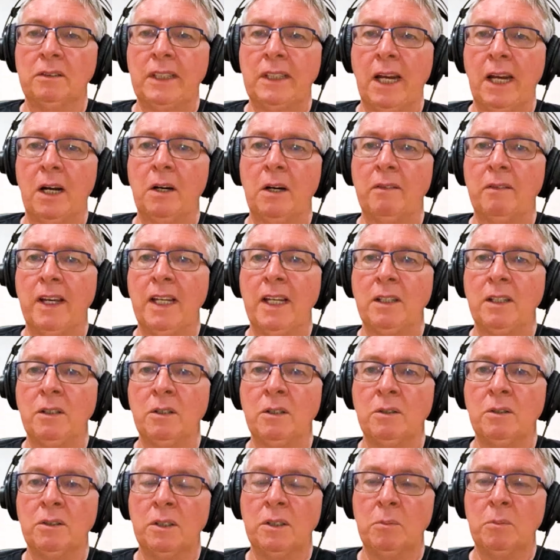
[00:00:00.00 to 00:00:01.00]
caravan
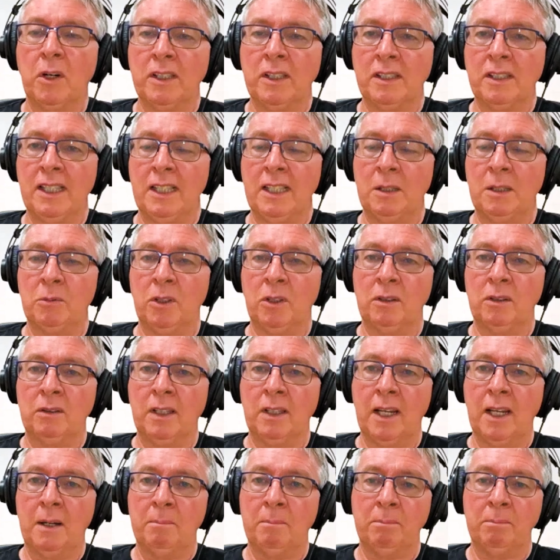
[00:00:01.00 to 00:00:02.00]
used. You might see them
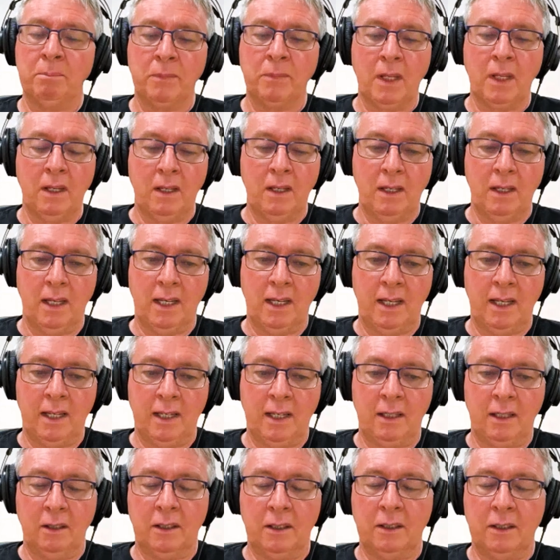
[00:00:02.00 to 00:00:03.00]
on
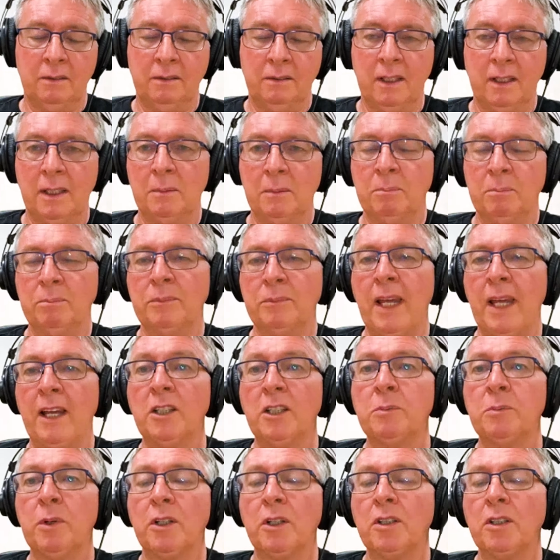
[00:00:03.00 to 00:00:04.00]
a lot of
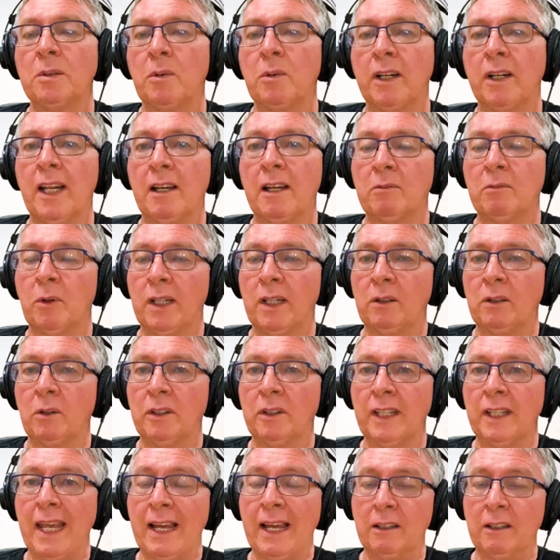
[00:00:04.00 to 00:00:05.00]
houseboats might have one
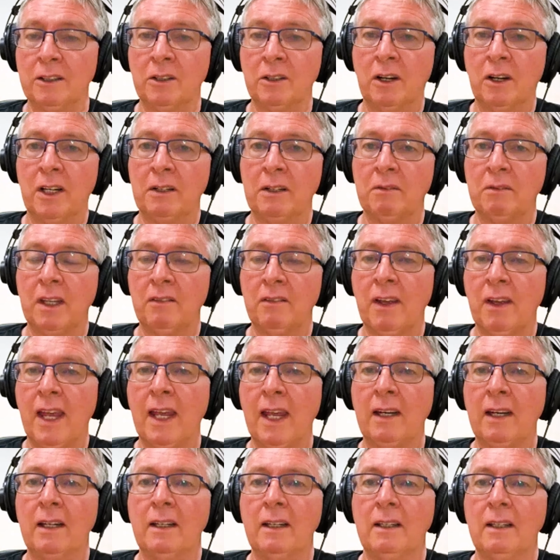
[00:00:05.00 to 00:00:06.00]
on the outside of their
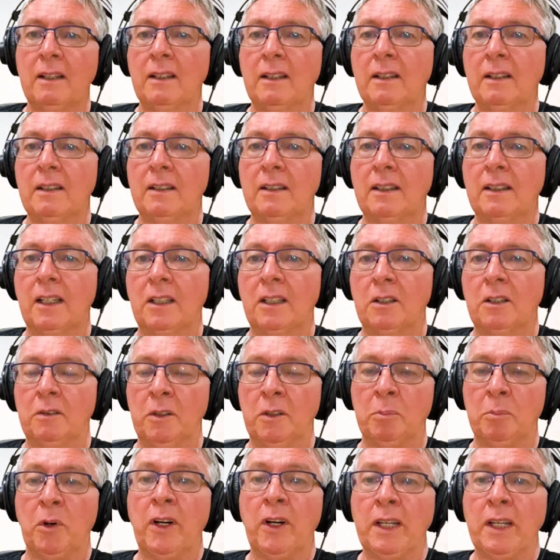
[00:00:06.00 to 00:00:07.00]
van.
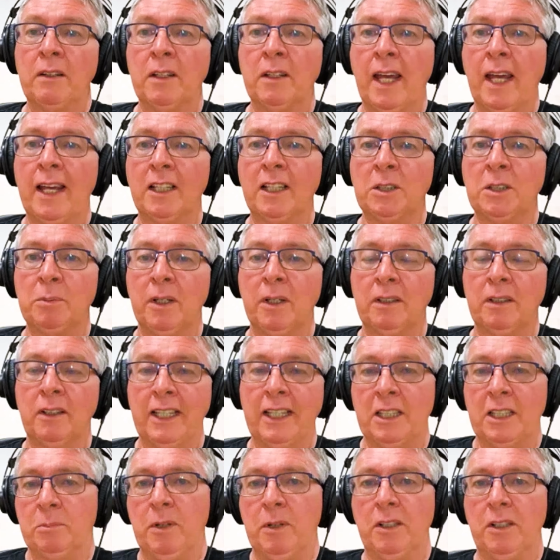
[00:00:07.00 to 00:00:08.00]
of the body of the houseboat.
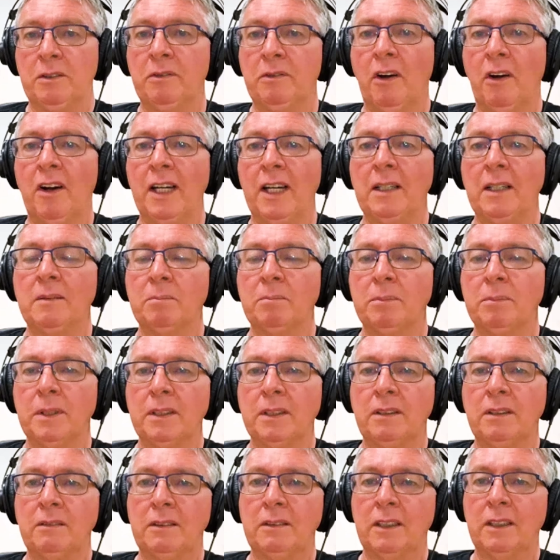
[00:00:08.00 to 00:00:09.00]
The houseboat's fine,
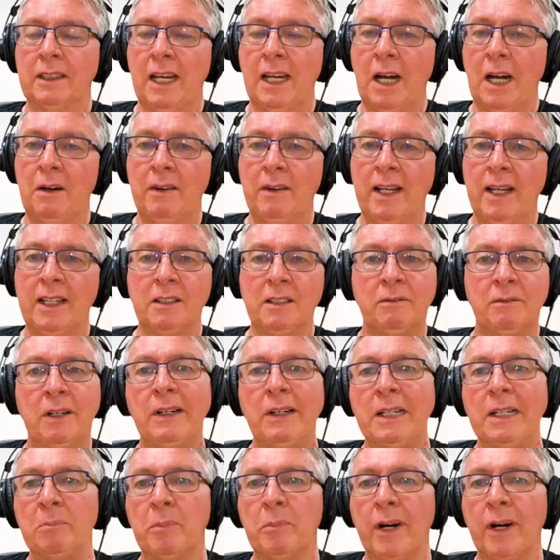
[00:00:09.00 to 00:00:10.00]
but a caravan is
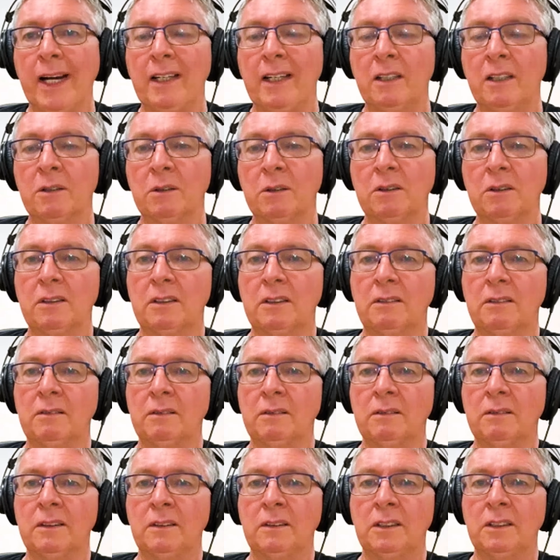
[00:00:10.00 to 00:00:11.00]
very impractical
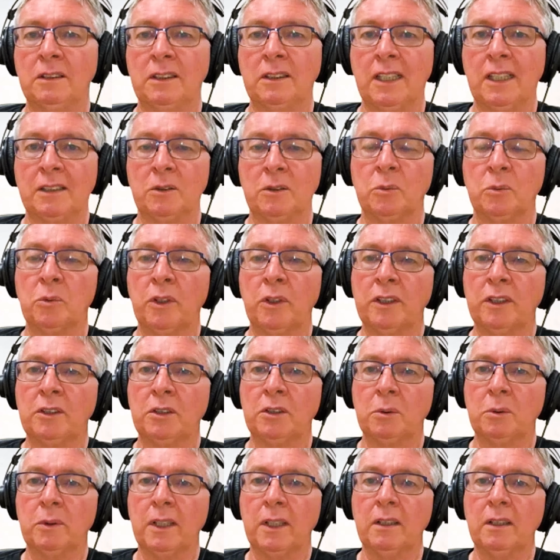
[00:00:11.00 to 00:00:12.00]
and just doesn't work
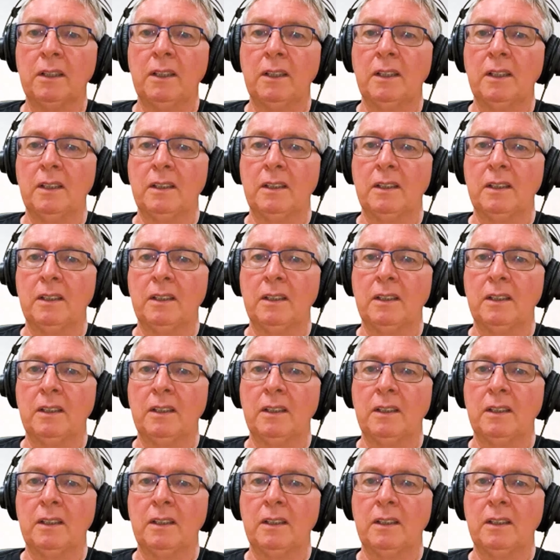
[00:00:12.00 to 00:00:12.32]
too well.